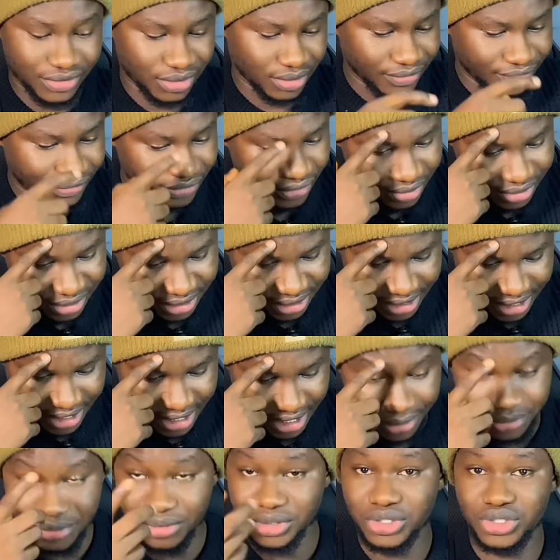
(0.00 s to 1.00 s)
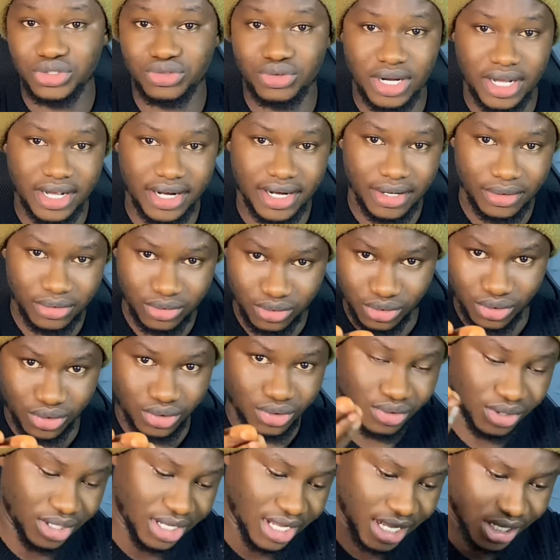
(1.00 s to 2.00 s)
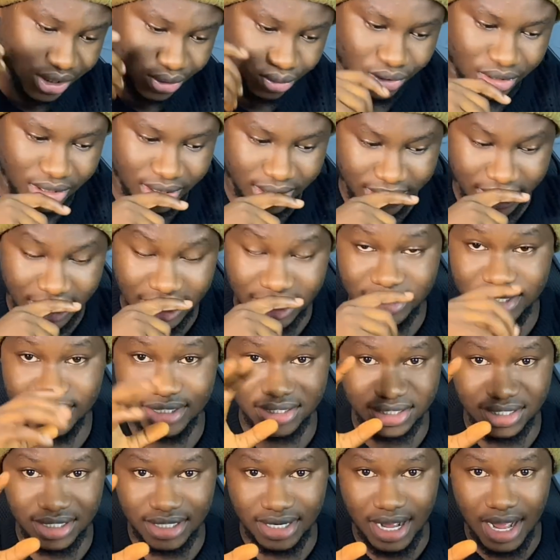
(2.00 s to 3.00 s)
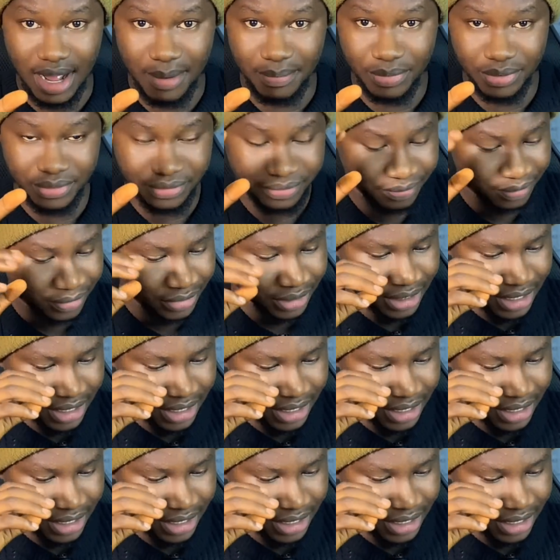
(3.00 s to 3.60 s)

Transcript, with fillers: some funds here, I'll just try it out to show you guys what exactly is gonna happen